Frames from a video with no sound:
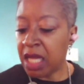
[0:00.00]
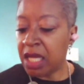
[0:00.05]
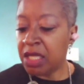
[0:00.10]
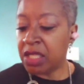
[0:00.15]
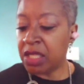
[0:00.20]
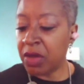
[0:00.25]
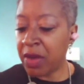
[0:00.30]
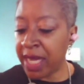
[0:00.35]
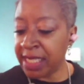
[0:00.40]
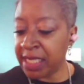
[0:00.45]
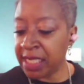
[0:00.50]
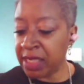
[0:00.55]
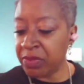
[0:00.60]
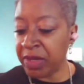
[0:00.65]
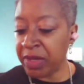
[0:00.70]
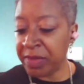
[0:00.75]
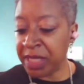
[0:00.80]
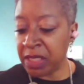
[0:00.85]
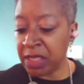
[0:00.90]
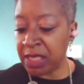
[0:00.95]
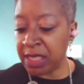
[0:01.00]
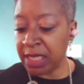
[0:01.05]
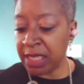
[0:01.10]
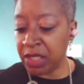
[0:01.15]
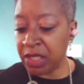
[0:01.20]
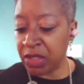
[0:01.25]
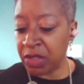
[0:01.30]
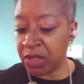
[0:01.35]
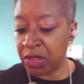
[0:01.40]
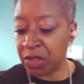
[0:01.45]
So I did women's
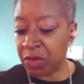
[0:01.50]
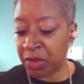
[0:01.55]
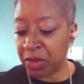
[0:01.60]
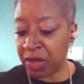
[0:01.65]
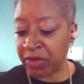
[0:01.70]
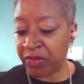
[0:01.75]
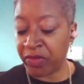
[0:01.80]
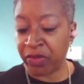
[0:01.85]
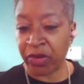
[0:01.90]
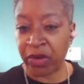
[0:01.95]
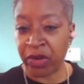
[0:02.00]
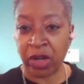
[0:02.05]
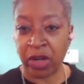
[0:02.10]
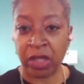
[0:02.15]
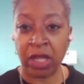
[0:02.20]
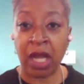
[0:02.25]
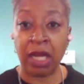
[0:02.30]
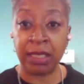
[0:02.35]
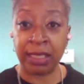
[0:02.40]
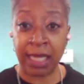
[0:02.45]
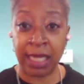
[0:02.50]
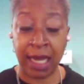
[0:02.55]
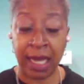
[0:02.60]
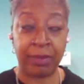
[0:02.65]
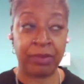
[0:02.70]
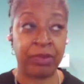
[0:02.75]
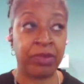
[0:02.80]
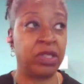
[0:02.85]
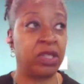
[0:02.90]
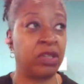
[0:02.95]
issues work for a long
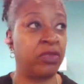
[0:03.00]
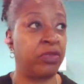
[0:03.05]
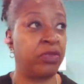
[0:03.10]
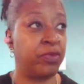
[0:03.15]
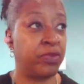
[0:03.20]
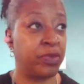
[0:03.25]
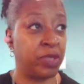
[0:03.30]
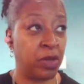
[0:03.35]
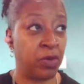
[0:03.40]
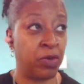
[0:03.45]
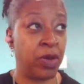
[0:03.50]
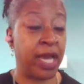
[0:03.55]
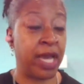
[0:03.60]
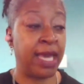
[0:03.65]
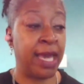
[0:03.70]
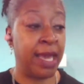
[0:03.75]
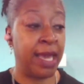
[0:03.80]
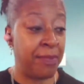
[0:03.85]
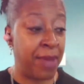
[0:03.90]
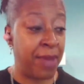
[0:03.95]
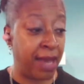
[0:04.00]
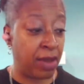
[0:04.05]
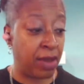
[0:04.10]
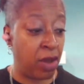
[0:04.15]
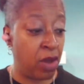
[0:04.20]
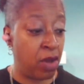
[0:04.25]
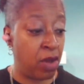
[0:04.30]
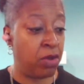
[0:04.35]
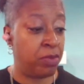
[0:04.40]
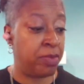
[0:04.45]
time. So I came back
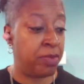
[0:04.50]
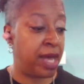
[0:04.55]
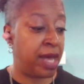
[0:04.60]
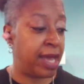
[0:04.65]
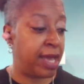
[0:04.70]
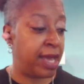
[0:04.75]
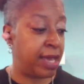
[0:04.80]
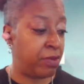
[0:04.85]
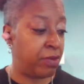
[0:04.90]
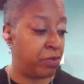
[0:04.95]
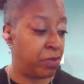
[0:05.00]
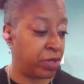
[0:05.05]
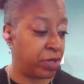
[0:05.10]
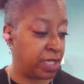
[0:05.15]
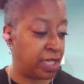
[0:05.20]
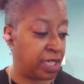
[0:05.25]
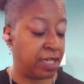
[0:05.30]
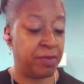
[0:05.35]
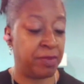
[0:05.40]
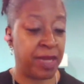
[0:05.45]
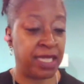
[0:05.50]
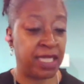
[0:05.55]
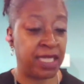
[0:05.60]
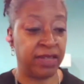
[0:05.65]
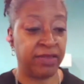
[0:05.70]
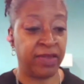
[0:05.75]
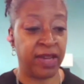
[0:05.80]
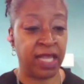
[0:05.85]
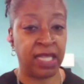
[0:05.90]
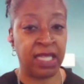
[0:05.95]
home. I worked in a
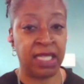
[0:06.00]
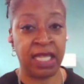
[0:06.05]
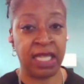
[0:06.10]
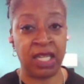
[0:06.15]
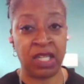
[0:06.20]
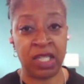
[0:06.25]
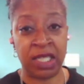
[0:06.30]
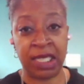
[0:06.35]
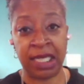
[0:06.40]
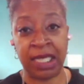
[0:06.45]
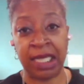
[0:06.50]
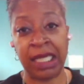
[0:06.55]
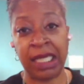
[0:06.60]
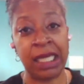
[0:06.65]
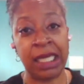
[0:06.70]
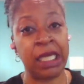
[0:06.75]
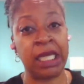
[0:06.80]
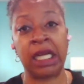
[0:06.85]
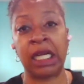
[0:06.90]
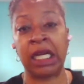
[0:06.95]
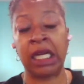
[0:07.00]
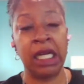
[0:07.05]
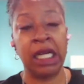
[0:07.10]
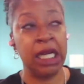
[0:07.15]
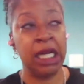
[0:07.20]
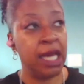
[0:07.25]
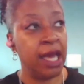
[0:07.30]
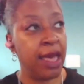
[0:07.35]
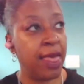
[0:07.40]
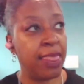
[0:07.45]
domestic violence agency here.
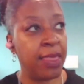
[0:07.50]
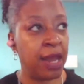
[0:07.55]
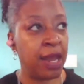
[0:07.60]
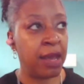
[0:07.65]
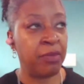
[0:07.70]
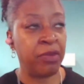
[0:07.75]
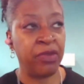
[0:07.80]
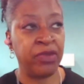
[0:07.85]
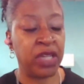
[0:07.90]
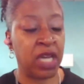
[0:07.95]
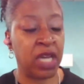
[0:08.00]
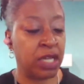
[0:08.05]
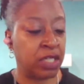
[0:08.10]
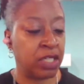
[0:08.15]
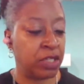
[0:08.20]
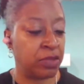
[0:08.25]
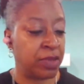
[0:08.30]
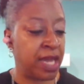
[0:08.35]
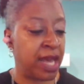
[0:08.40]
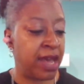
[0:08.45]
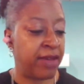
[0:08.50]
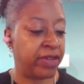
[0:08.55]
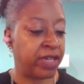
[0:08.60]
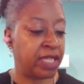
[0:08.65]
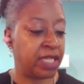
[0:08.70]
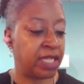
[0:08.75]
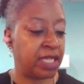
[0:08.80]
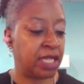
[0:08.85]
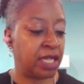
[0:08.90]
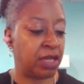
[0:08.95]
Then I moved on to an
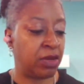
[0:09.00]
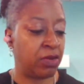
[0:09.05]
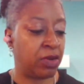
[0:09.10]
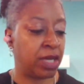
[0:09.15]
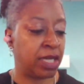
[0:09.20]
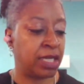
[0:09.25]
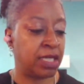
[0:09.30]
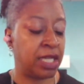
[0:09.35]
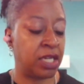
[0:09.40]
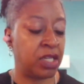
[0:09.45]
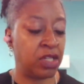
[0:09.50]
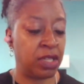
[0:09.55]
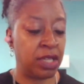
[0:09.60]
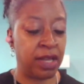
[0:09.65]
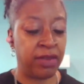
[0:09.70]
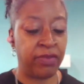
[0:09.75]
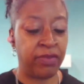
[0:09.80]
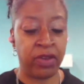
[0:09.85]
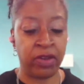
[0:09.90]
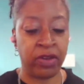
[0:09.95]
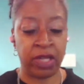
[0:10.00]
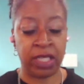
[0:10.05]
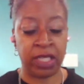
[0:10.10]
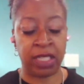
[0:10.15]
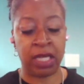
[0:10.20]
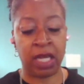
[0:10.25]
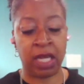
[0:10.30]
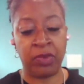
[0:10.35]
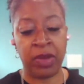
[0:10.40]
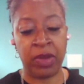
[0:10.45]
advocacy organization that
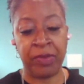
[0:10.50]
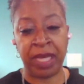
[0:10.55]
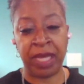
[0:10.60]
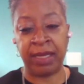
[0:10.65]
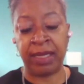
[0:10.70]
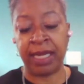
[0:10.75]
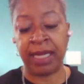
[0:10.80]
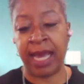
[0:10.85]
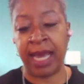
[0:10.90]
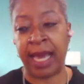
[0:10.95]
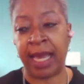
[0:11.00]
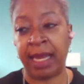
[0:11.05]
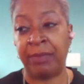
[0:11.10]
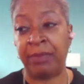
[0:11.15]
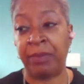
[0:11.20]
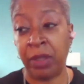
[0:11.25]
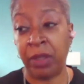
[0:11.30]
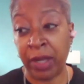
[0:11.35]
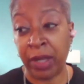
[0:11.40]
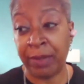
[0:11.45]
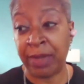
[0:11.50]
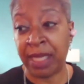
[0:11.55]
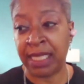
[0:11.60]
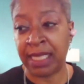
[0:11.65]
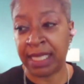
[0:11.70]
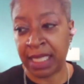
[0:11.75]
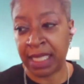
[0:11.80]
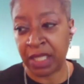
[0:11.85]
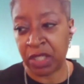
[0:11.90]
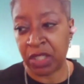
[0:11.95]
focused on women and
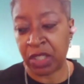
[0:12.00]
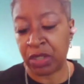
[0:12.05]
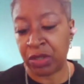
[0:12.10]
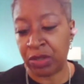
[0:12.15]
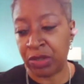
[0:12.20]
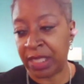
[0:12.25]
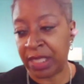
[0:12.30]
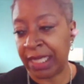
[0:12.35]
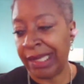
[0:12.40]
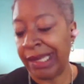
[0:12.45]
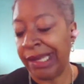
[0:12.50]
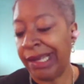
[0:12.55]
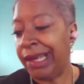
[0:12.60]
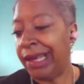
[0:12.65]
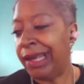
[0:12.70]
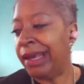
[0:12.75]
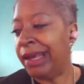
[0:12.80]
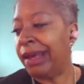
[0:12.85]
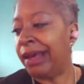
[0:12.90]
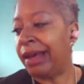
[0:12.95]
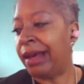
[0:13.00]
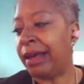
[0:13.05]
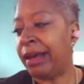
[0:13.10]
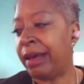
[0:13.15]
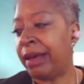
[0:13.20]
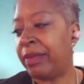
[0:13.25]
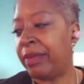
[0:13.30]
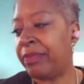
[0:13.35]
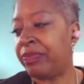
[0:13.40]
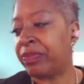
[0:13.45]
employment issues.
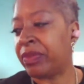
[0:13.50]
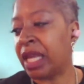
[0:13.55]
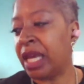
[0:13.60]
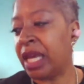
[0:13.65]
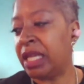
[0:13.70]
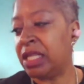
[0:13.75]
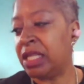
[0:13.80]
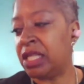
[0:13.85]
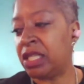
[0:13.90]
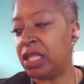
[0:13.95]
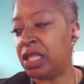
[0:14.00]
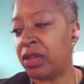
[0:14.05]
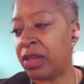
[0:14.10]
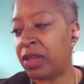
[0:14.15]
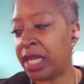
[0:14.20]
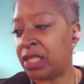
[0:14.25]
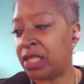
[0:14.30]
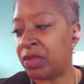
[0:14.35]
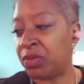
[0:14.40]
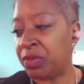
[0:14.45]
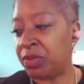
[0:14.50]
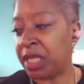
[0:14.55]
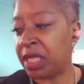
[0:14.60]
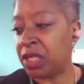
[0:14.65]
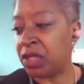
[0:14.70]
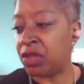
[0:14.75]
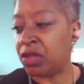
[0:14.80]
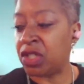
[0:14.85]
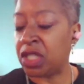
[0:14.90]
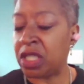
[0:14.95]
And so that's really
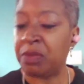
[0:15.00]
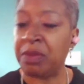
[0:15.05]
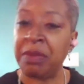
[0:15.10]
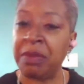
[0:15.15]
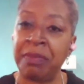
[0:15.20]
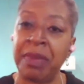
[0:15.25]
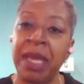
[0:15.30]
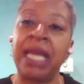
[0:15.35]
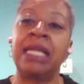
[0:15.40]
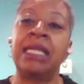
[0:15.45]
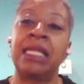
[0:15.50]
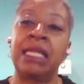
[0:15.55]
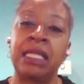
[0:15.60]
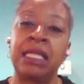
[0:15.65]
sort of just been baked